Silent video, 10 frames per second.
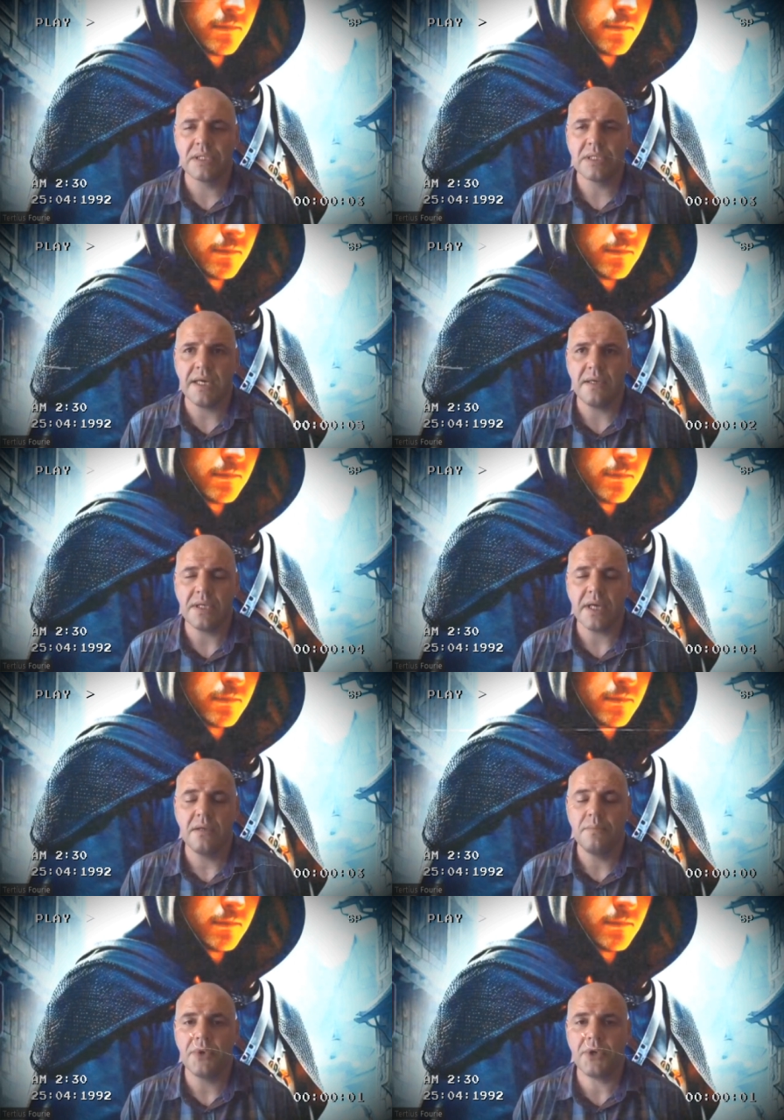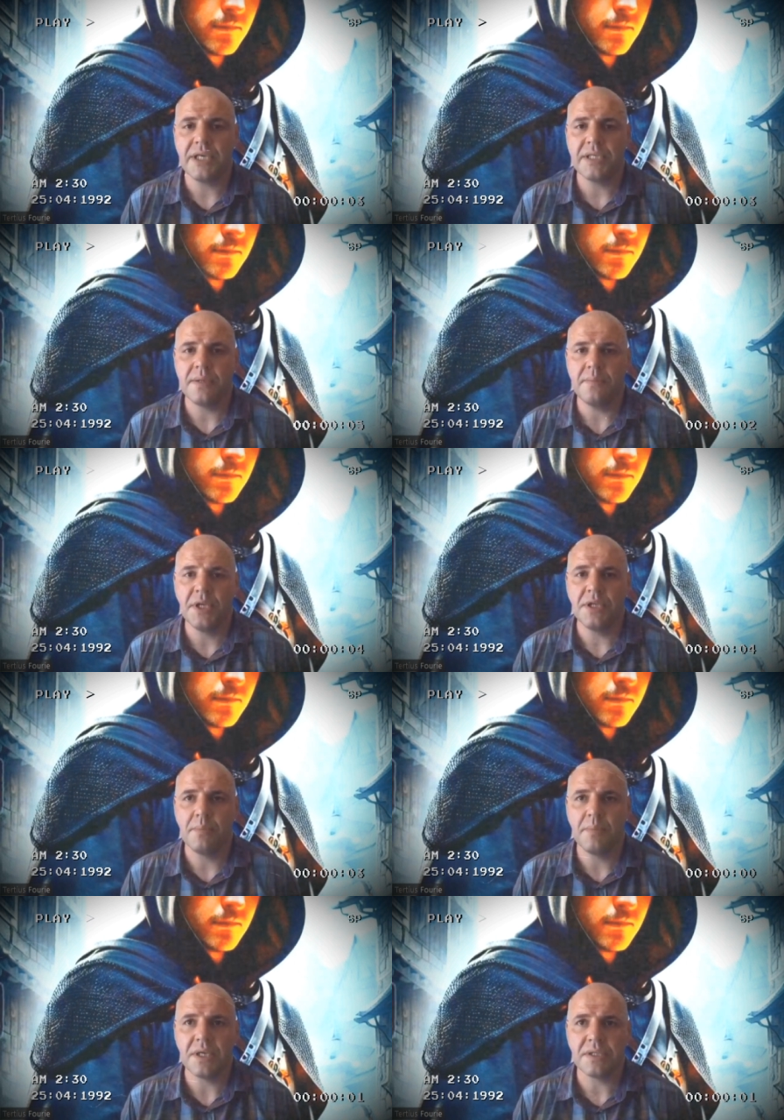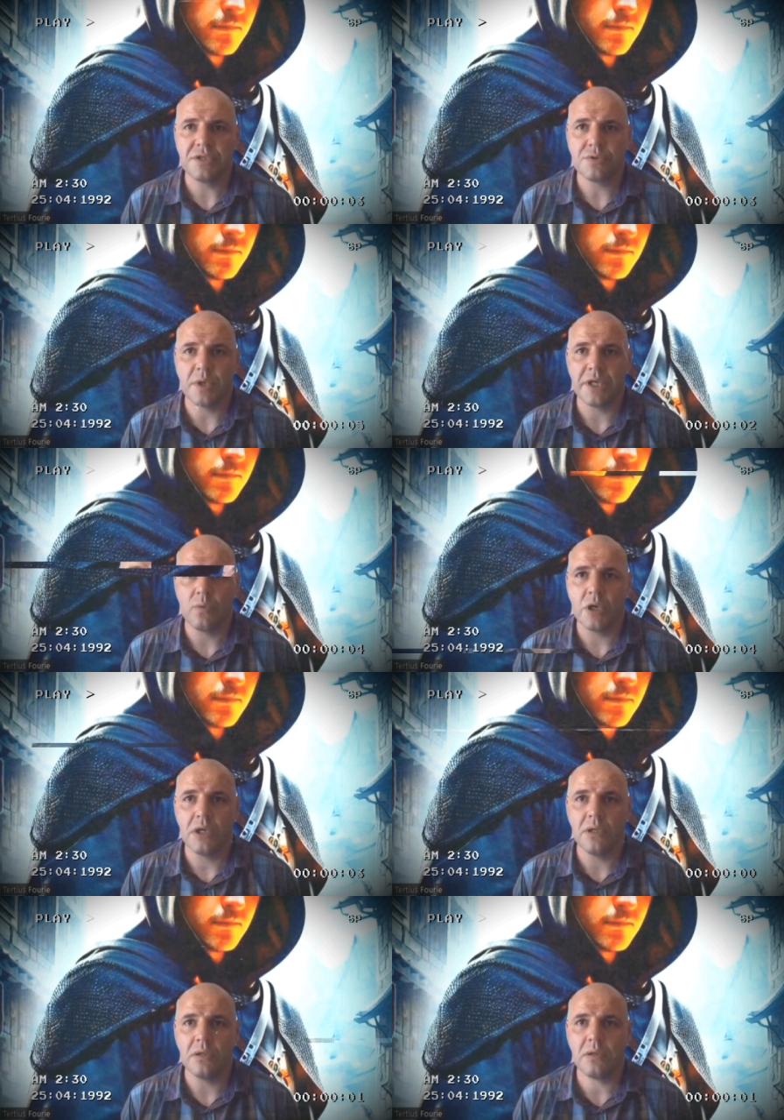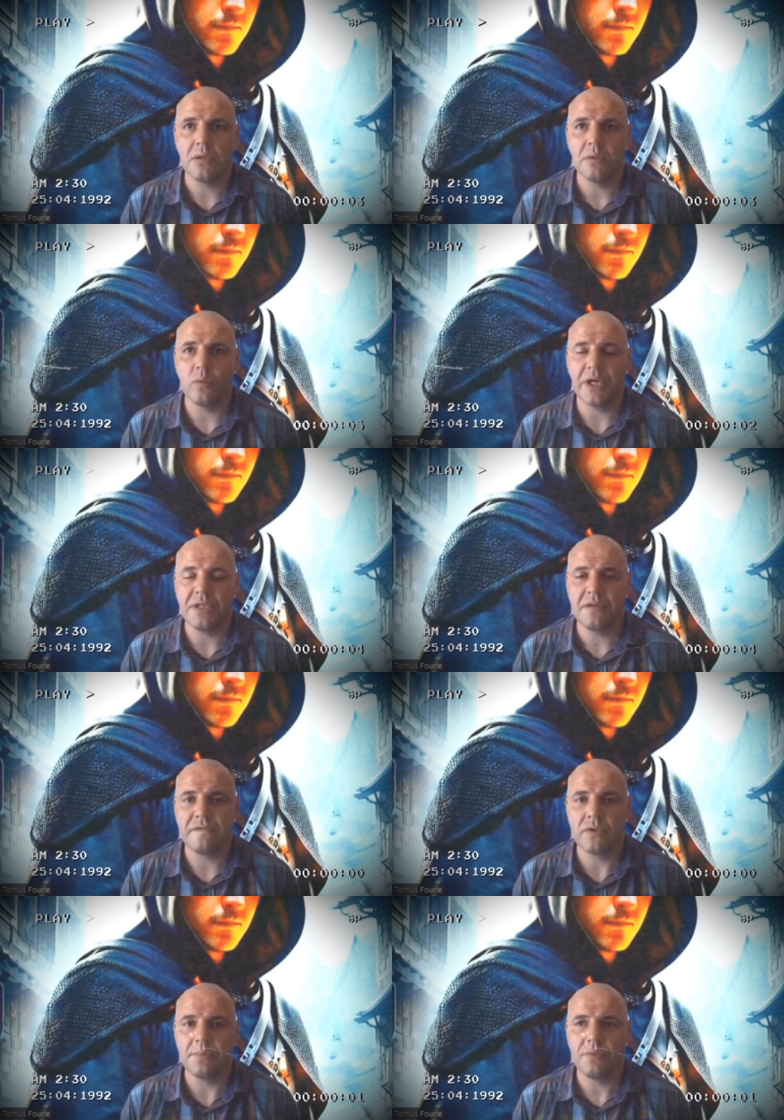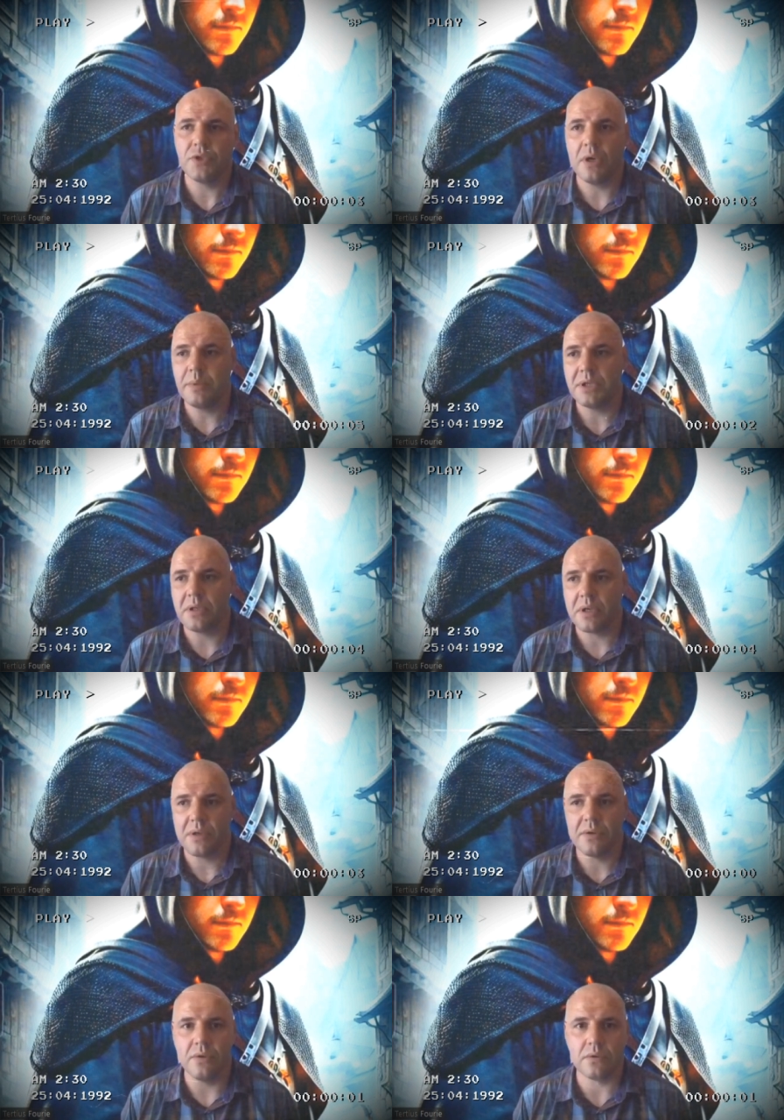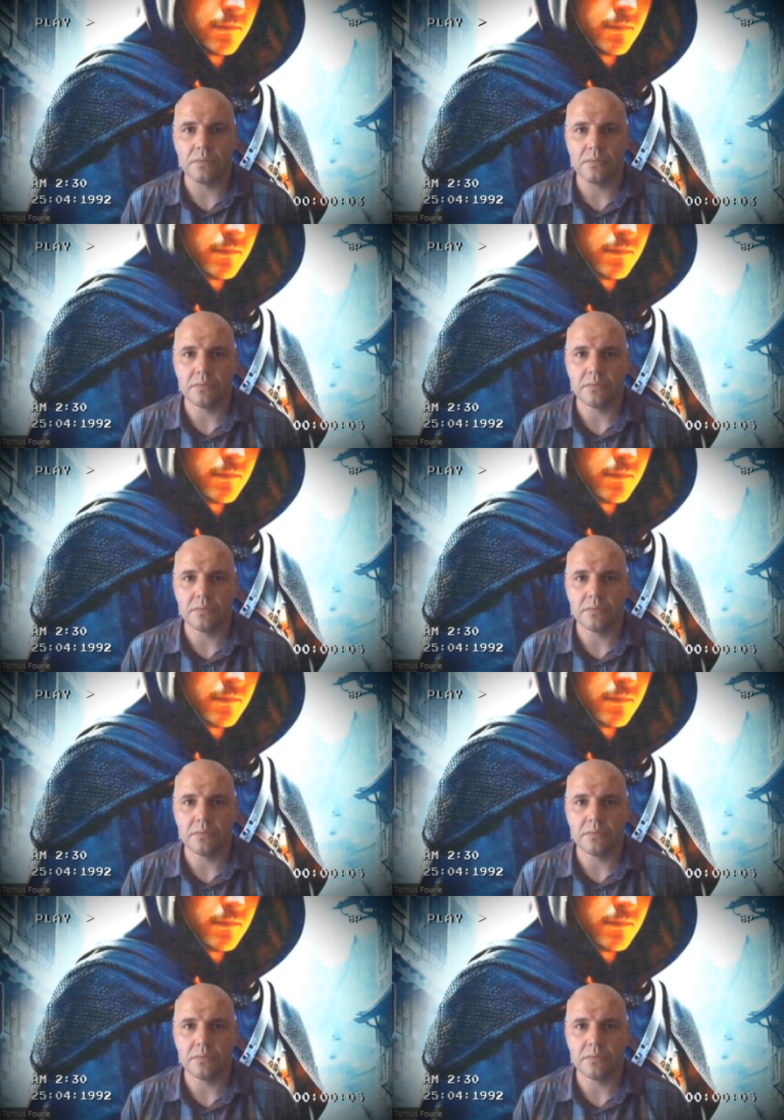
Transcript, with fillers: stand and praise him in the passageway while waiting for him to open another door.